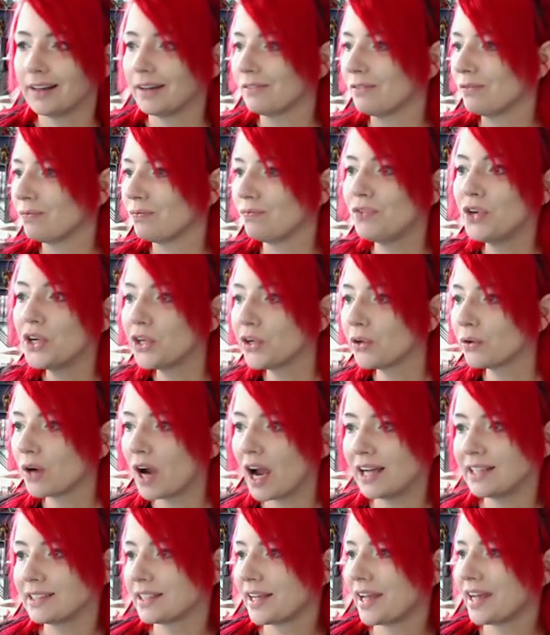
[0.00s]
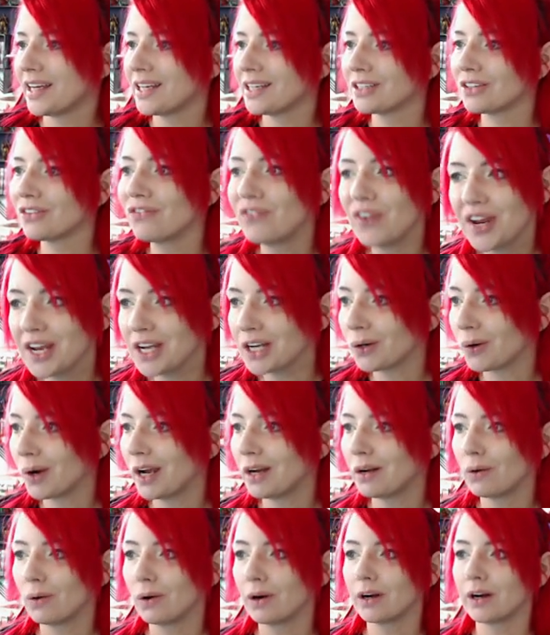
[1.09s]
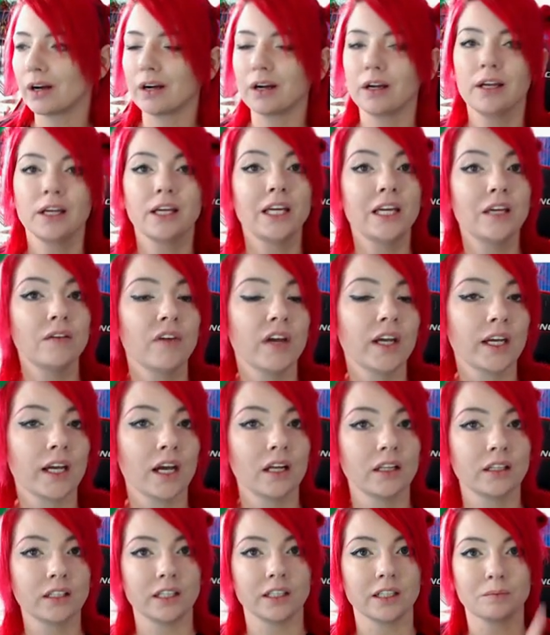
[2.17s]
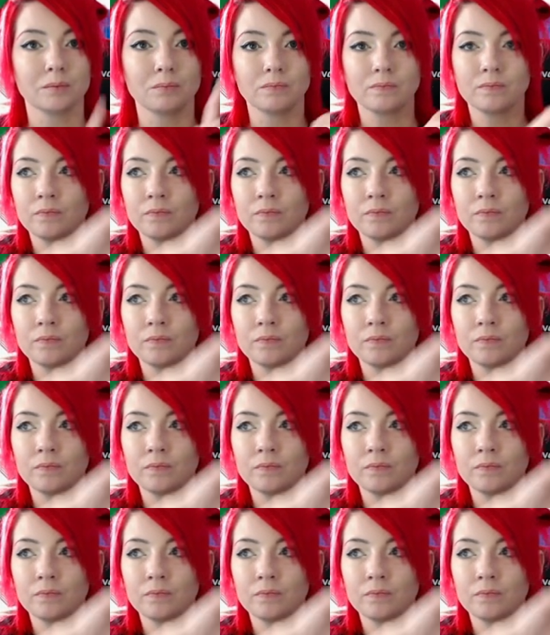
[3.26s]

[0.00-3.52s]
Figure Rise kits, Fate Grand Order, Evangelion.